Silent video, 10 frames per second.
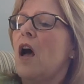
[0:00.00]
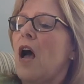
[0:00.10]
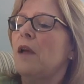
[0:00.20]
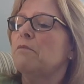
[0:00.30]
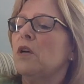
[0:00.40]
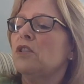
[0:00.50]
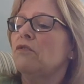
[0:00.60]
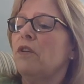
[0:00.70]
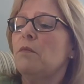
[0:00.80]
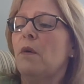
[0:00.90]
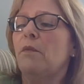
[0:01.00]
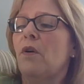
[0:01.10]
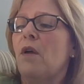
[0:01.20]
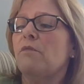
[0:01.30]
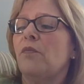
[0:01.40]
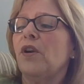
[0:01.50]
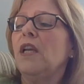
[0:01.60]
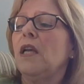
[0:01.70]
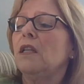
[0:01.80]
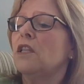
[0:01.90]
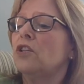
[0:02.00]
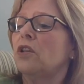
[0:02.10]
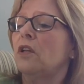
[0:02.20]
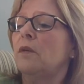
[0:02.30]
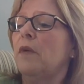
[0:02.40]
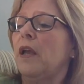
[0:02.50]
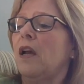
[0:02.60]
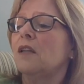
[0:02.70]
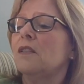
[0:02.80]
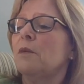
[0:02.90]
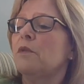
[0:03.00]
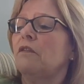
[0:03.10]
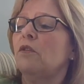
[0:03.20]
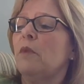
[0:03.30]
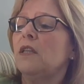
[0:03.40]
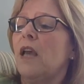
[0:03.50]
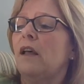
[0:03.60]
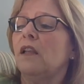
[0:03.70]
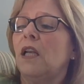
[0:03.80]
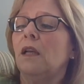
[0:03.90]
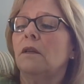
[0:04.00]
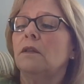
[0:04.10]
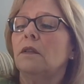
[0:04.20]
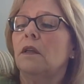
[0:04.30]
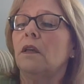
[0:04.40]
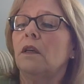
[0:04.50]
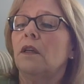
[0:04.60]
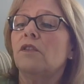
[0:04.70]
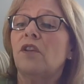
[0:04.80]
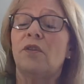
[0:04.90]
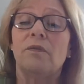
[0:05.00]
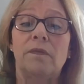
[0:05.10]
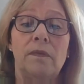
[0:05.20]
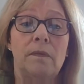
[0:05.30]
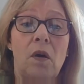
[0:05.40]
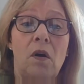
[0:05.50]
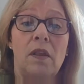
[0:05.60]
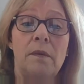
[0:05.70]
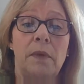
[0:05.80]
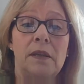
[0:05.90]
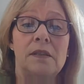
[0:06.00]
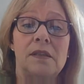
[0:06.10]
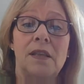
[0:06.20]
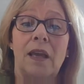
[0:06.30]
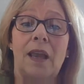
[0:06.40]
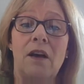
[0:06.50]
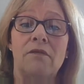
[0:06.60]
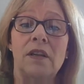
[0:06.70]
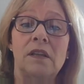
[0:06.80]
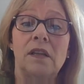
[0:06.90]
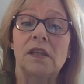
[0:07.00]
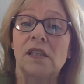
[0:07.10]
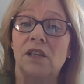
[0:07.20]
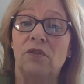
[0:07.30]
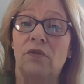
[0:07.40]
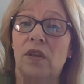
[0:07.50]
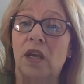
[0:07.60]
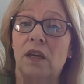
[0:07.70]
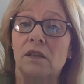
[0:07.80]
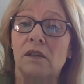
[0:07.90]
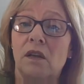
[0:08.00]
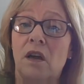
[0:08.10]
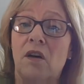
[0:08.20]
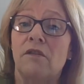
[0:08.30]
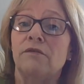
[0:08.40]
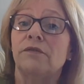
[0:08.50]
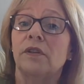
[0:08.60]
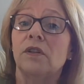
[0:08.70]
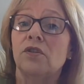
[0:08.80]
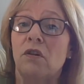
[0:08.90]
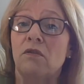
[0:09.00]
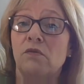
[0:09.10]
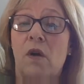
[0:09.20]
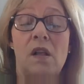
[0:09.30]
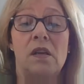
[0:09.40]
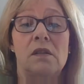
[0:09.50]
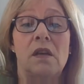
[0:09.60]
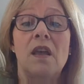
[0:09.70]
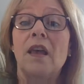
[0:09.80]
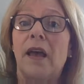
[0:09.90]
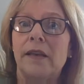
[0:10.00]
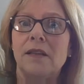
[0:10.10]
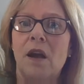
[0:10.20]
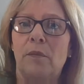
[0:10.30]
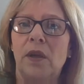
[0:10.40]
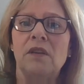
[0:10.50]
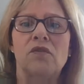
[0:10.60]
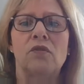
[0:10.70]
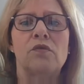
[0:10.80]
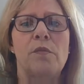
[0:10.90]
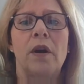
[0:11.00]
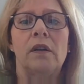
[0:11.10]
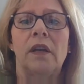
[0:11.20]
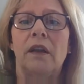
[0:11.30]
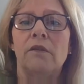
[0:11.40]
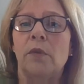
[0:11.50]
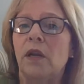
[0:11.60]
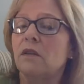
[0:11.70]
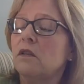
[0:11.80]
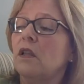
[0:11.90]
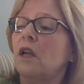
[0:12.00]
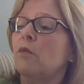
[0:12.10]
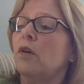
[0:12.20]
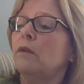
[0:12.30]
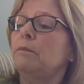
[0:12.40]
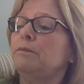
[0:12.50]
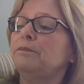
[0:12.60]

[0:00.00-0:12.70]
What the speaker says: "I must remember I'm preconditioned in my concept of your mentality." So, all that means is that Calvin still thinks of Charles Wallace as not being so smart like everybody else in the neighborhood.